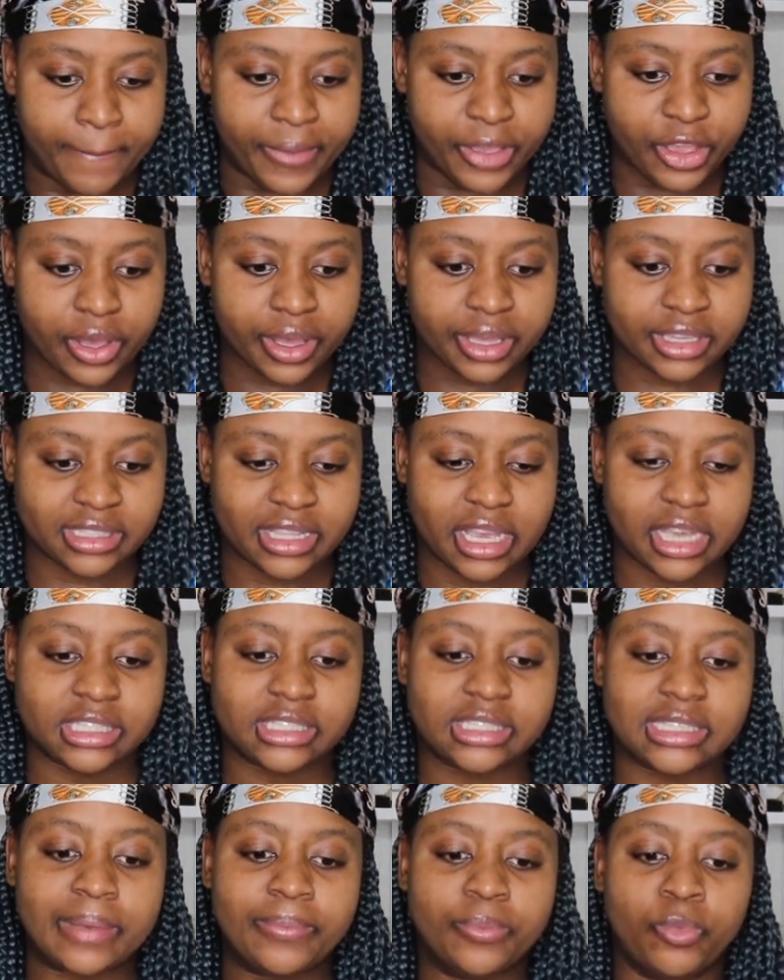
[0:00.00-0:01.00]
because there are
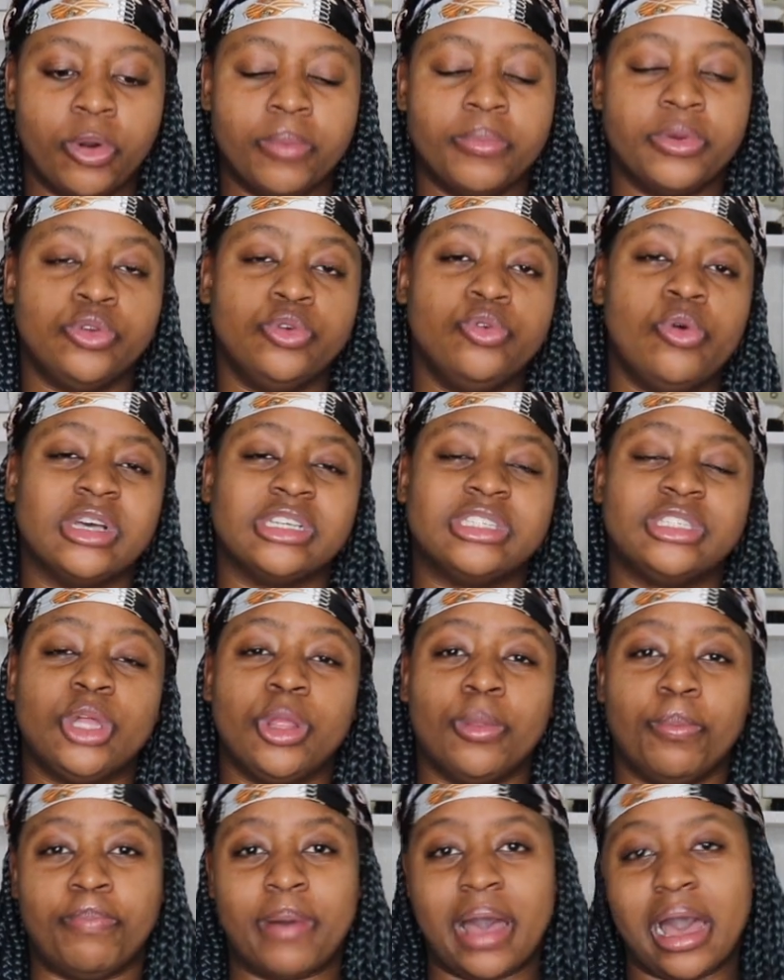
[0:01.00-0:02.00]
some women who are
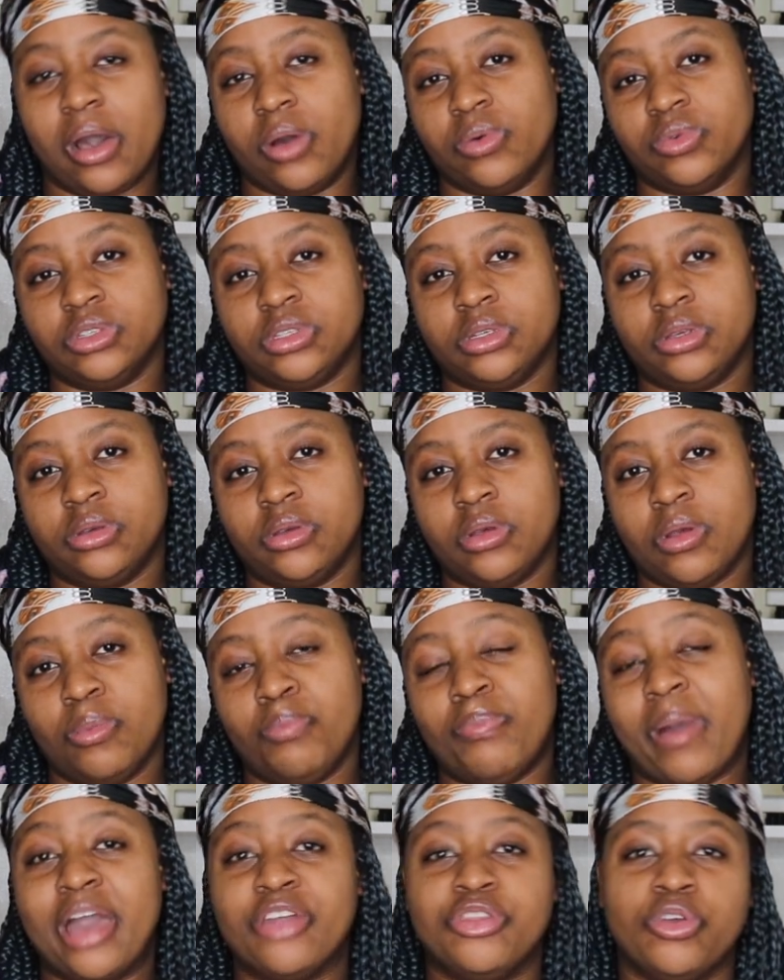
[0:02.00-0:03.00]
still bound
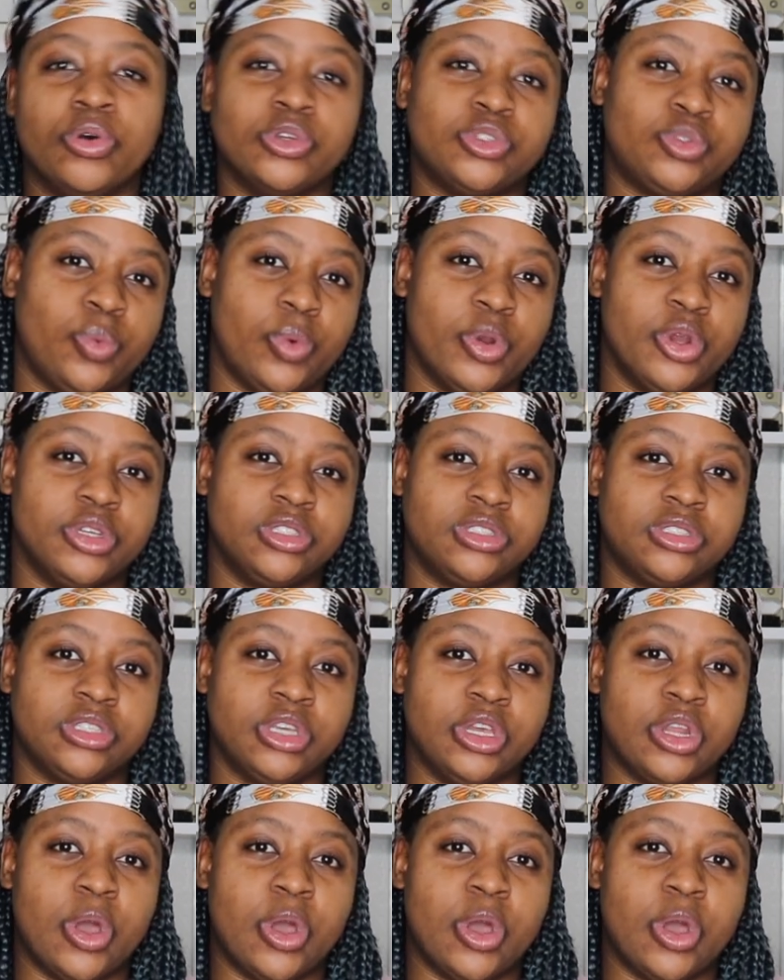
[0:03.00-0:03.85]
by those words.